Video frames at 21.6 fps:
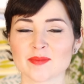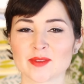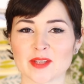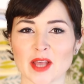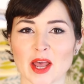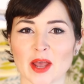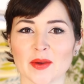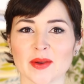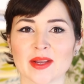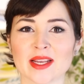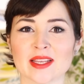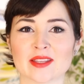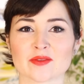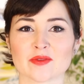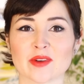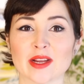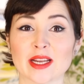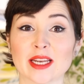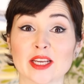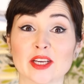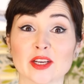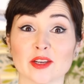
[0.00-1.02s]
So it's
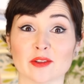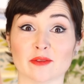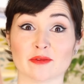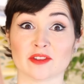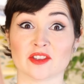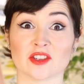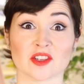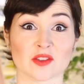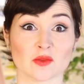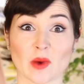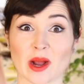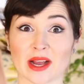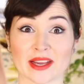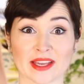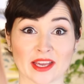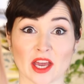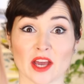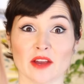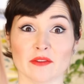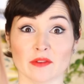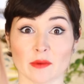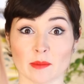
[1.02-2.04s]
really good for just
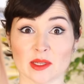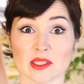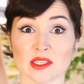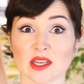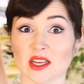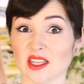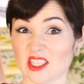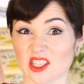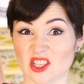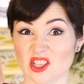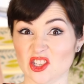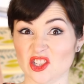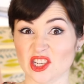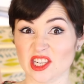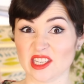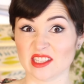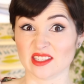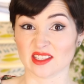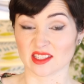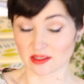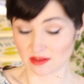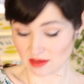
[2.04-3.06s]
whacking over maternity
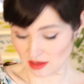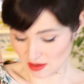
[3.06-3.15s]
jeans.